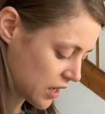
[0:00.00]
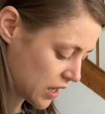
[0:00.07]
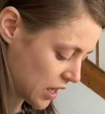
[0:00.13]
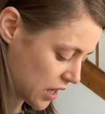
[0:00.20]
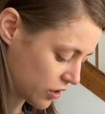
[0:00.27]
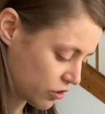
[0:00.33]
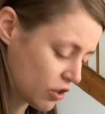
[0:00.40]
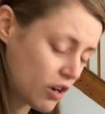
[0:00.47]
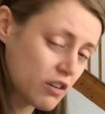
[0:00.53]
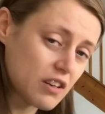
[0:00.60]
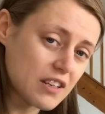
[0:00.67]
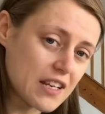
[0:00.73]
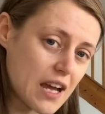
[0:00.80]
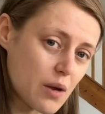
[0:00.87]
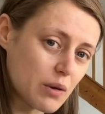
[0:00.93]
I'll turn
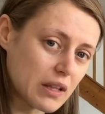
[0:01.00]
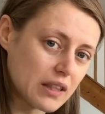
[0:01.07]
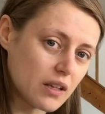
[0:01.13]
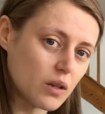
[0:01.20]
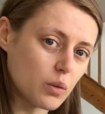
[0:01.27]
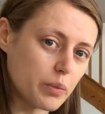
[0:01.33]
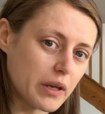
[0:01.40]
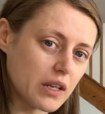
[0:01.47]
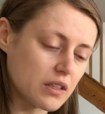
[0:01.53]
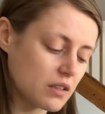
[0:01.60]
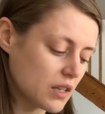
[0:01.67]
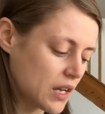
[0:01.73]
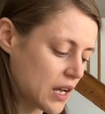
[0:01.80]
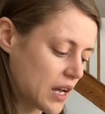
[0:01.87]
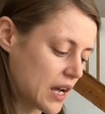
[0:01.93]
it down a little bit,
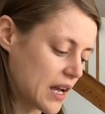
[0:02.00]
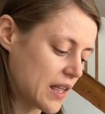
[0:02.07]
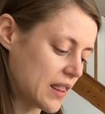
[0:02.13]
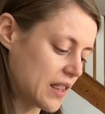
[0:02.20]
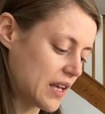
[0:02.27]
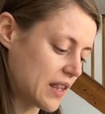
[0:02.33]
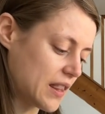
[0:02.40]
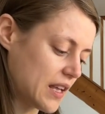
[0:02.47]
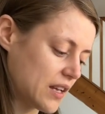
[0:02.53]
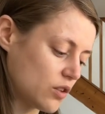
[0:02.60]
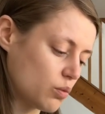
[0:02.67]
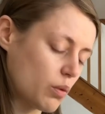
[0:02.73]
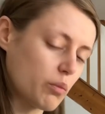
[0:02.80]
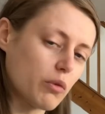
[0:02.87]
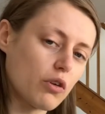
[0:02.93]
and then
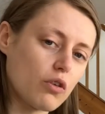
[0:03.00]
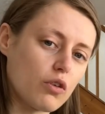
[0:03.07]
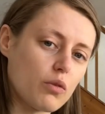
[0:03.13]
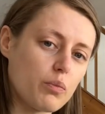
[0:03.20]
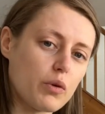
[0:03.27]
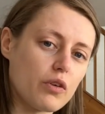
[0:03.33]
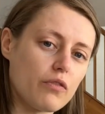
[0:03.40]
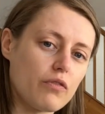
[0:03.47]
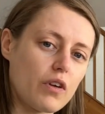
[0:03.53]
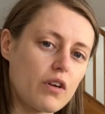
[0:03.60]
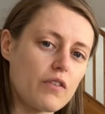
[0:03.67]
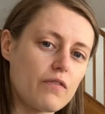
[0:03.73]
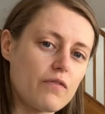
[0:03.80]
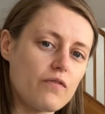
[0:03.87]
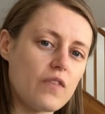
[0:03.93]
that's when we're going to put a
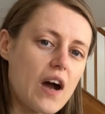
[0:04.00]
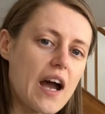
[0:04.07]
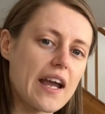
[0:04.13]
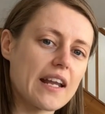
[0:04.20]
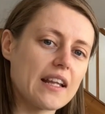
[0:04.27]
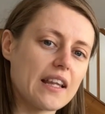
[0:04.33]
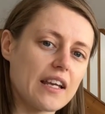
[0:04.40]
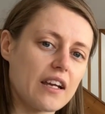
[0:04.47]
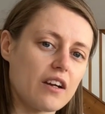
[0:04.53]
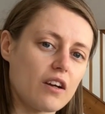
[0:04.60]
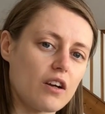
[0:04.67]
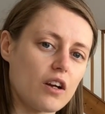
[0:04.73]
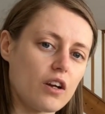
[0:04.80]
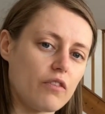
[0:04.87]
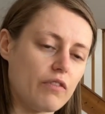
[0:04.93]
very fine
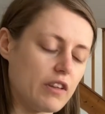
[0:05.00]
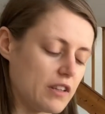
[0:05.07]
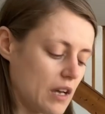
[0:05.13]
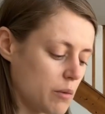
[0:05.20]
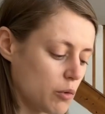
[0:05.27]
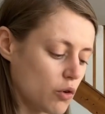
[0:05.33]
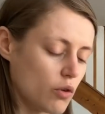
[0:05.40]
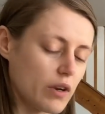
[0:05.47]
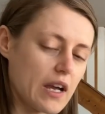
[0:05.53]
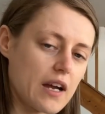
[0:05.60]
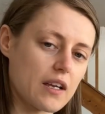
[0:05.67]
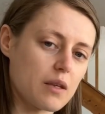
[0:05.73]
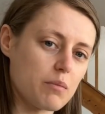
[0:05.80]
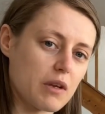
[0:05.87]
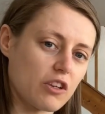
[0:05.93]
layer of the
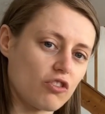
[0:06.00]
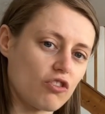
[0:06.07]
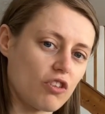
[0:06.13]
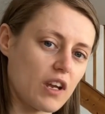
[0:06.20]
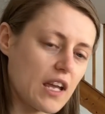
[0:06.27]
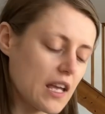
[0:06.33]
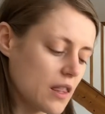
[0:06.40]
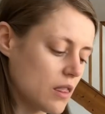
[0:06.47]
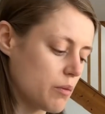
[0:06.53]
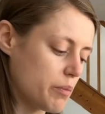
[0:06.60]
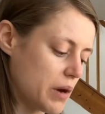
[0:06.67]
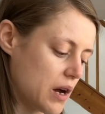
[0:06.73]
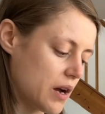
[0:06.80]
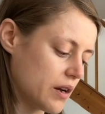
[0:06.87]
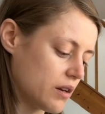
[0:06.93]
Tamagoyaki mixture in the
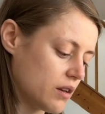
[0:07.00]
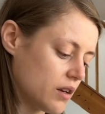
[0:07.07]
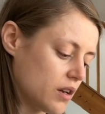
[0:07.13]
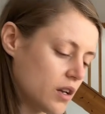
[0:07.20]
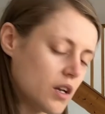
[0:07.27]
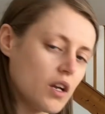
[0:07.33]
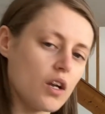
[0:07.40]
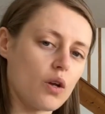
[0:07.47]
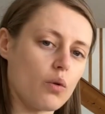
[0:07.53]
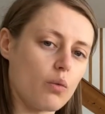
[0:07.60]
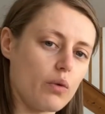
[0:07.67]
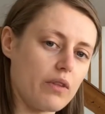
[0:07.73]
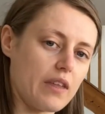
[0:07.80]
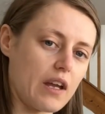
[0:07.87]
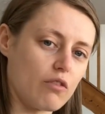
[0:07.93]
pan.
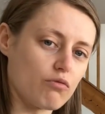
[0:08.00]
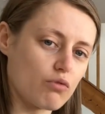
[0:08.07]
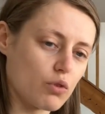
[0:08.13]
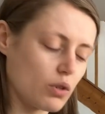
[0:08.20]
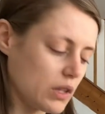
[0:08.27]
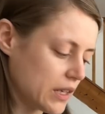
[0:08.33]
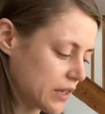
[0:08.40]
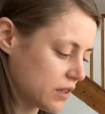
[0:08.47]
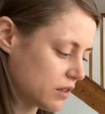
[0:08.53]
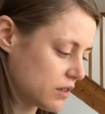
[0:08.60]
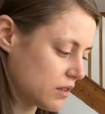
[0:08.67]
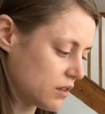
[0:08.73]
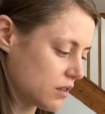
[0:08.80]
You then roll it